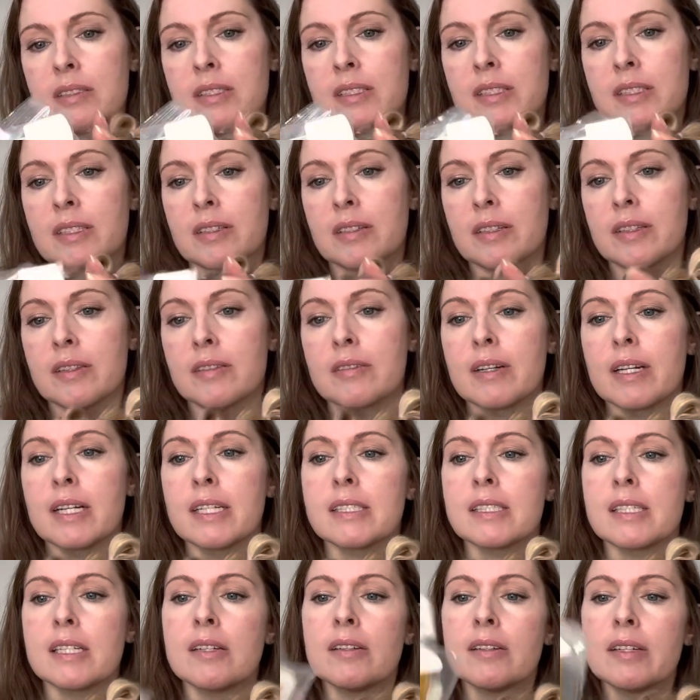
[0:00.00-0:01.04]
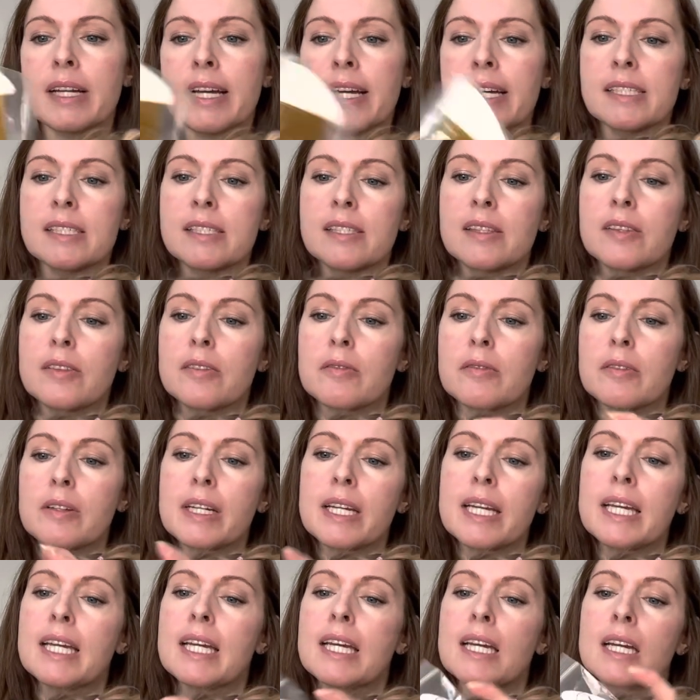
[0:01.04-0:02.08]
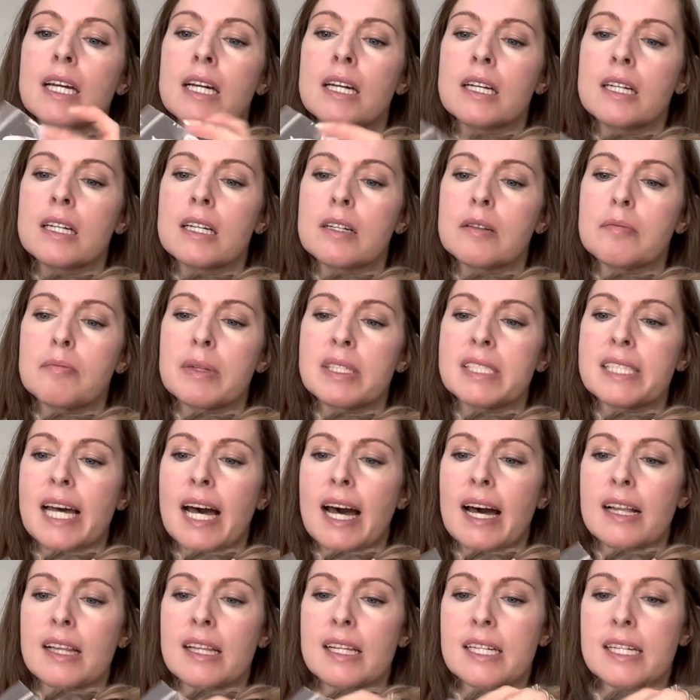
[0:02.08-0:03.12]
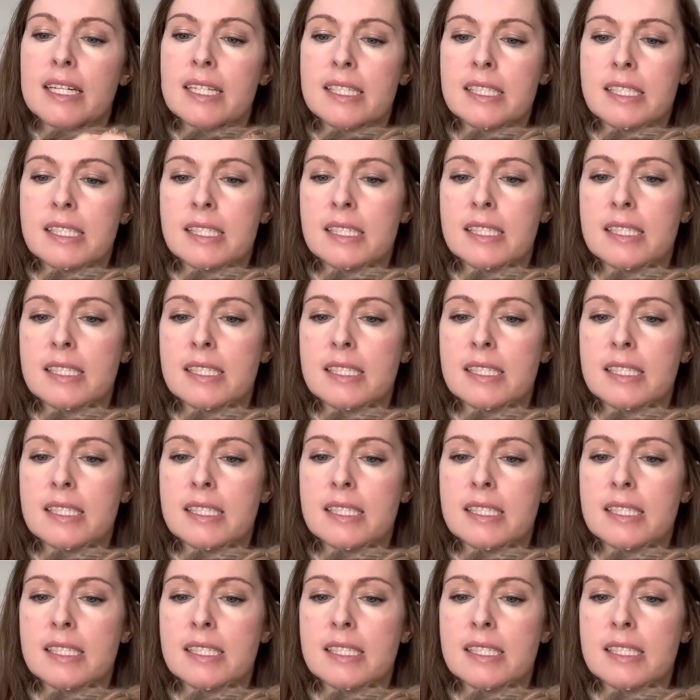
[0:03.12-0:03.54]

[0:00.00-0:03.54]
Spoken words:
Silken threads. It only has 3 metallics.